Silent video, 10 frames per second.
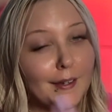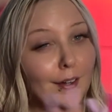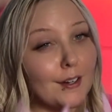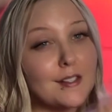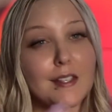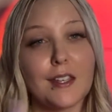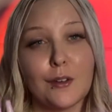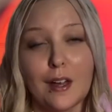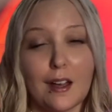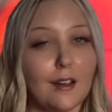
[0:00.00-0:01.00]
honestly you
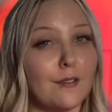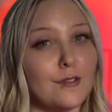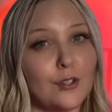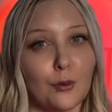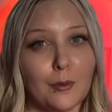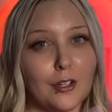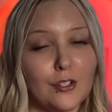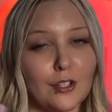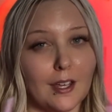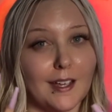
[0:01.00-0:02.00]
have so
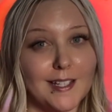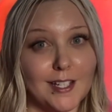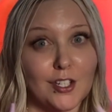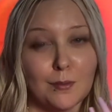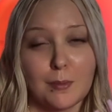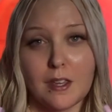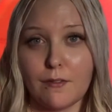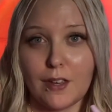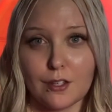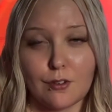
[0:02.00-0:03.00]
much like such a beat
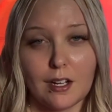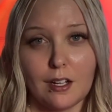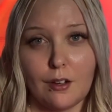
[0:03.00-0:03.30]
face right now,